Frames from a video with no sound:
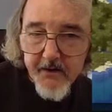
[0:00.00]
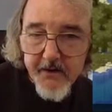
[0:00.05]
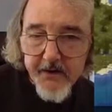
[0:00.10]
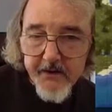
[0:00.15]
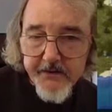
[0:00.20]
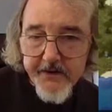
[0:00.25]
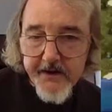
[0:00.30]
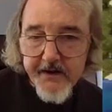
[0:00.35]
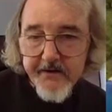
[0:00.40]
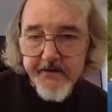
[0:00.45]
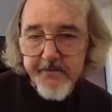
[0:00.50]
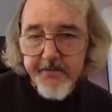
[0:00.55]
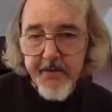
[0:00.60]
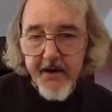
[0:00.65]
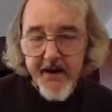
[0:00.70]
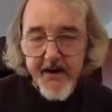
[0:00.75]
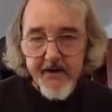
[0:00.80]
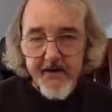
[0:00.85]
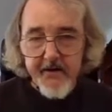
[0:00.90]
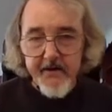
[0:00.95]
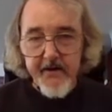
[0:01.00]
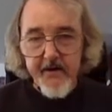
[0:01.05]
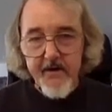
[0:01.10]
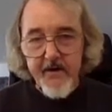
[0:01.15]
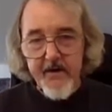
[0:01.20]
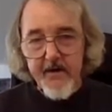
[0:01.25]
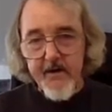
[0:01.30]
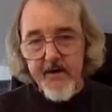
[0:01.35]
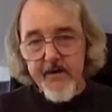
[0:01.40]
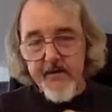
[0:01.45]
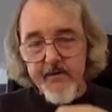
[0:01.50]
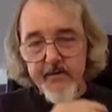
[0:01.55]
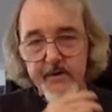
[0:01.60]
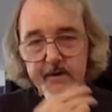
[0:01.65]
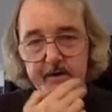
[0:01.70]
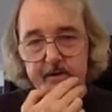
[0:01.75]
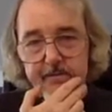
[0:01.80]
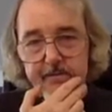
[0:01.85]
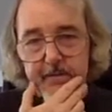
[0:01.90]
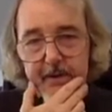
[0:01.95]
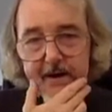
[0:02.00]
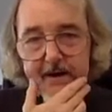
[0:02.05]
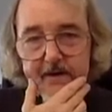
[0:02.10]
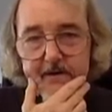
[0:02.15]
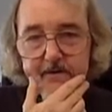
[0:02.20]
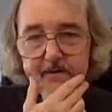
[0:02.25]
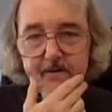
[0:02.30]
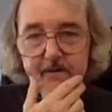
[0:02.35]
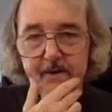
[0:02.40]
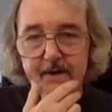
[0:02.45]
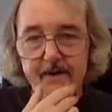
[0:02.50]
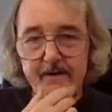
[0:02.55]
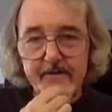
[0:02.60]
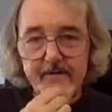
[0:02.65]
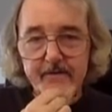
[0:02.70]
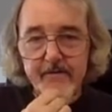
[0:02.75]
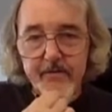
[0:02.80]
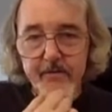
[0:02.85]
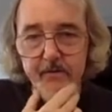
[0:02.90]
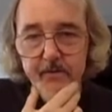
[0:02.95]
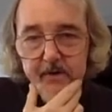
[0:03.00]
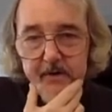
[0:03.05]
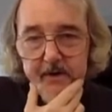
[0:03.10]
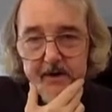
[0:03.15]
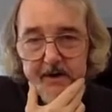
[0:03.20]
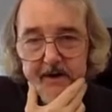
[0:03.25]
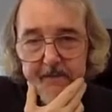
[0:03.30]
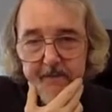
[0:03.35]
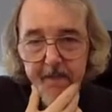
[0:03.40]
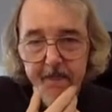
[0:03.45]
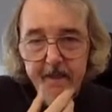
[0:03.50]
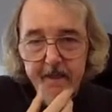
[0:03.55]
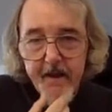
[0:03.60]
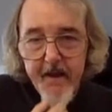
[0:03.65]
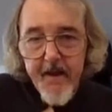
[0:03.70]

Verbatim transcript: Oh, he'll take spider, twenty spider strings for uh,